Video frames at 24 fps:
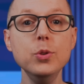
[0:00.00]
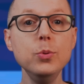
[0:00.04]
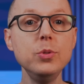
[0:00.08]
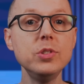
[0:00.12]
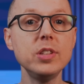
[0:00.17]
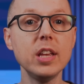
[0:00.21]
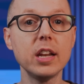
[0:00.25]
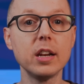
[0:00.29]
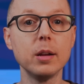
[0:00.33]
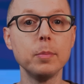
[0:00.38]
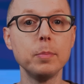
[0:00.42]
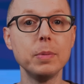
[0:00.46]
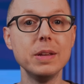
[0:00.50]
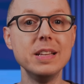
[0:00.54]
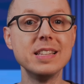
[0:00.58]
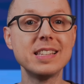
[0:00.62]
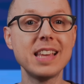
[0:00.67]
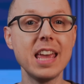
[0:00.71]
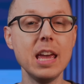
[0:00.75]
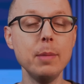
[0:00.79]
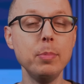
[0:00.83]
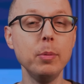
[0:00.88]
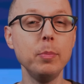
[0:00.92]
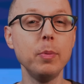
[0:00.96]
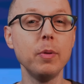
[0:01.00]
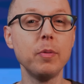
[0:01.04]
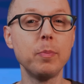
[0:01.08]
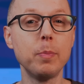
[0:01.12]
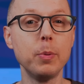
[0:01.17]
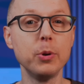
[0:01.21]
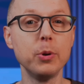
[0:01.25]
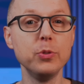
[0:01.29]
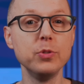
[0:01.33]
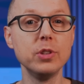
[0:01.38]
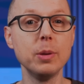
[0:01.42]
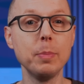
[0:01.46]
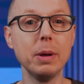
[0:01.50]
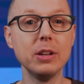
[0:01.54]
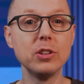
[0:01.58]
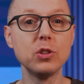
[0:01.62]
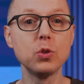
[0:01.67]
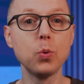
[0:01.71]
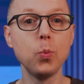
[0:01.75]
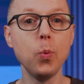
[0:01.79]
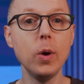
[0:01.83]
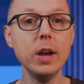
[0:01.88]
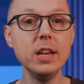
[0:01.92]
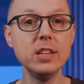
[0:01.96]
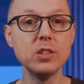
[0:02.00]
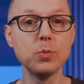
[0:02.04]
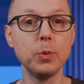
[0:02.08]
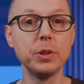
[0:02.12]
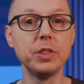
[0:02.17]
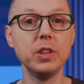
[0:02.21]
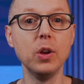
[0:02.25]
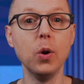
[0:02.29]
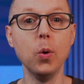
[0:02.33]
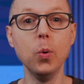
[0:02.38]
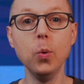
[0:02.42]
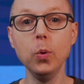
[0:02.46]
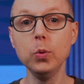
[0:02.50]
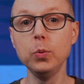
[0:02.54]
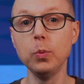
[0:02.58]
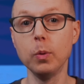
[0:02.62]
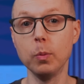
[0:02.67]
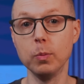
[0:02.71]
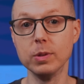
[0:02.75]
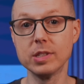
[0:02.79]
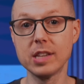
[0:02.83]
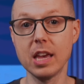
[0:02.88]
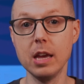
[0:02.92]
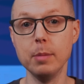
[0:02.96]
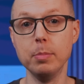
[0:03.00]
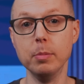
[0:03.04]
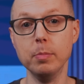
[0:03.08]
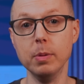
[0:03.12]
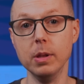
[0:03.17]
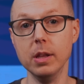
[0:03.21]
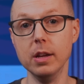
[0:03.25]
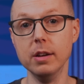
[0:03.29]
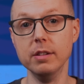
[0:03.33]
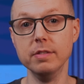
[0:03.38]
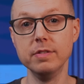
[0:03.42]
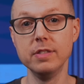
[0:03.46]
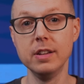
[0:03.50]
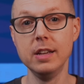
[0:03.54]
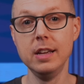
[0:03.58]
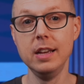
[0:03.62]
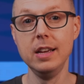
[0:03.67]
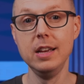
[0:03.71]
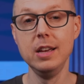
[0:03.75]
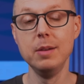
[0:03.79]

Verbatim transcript: new setup is capable of producing about twice what the old one was capable of,